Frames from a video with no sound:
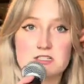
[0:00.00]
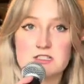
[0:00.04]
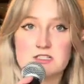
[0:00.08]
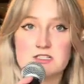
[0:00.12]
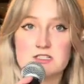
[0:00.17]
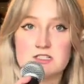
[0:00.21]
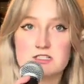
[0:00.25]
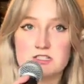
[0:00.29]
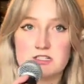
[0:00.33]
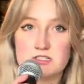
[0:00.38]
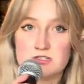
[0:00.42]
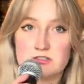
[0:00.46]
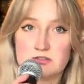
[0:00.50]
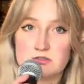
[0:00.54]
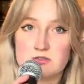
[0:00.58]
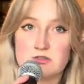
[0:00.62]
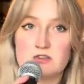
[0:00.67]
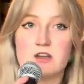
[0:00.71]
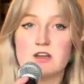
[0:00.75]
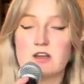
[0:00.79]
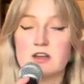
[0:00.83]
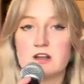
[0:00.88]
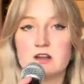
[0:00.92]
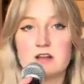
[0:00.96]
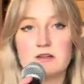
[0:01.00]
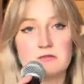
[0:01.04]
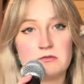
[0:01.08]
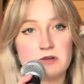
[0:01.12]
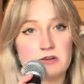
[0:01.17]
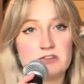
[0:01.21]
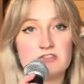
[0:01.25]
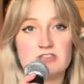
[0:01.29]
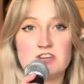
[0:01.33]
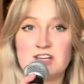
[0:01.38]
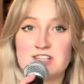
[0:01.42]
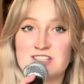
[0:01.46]
It's a good thing, and I
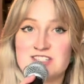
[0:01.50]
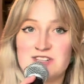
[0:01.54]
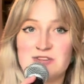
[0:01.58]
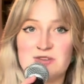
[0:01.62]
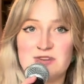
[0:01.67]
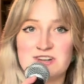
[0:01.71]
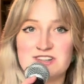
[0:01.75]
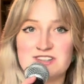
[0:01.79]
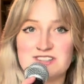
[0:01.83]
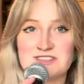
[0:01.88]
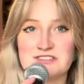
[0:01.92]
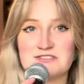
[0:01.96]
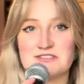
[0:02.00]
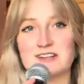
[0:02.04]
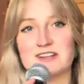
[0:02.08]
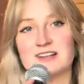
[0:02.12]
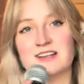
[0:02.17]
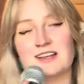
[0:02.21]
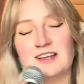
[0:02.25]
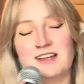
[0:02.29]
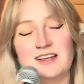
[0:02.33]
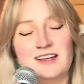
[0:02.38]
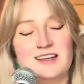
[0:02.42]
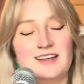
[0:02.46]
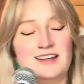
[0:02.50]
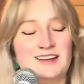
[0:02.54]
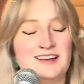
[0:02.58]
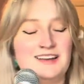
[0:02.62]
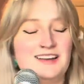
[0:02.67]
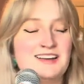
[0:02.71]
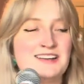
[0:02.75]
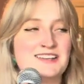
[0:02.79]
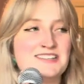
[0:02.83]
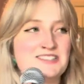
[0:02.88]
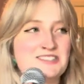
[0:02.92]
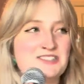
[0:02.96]
want to chat to you guys as well.
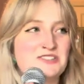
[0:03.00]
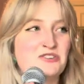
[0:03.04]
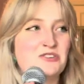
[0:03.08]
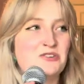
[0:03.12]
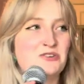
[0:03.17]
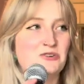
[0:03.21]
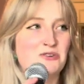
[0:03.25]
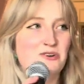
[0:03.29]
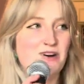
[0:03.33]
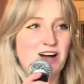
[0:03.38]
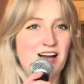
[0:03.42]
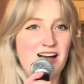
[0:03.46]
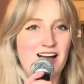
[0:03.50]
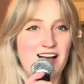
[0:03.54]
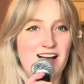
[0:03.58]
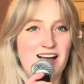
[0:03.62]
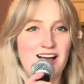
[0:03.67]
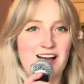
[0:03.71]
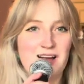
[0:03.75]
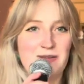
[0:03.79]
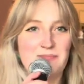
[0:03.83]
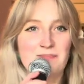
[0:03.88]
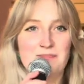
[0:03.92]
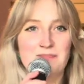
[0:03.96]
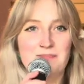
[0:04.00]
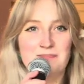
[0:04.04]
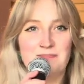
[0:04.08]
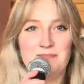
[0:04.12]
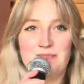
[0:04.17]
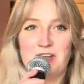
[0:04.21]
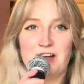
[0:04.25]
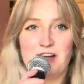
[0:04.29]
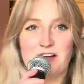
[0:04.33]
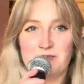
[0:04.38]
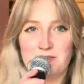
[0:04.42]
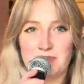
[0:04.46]
So
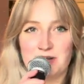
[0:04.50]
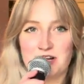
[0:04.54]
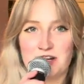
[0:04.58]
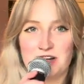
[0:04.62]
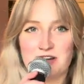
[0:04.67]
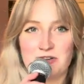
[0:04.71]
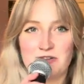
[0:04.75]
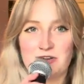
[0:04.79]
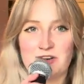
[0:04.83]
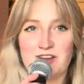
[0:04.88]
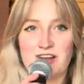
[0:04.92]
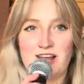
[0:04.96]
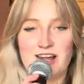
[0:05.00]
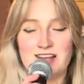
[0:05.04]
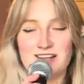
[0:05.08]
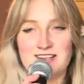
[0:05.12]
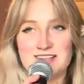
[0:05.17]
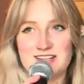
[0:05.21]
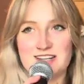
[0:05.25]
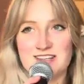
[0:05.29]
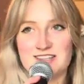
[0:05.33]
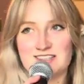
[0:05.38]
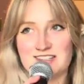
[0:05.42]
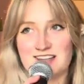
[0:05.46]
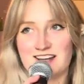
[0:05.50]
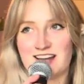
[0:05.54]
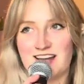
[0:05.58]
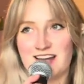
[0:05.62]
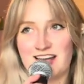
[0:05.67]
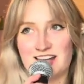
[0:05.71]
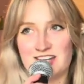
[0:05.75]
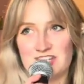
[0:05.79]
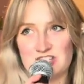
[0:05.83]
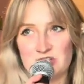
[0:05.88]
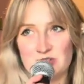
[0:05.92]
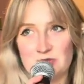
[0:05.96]
I've been including that in things that I
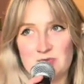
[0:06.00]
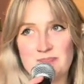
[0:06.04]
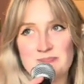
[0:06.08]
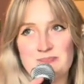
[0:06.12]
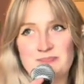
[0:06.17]
can do.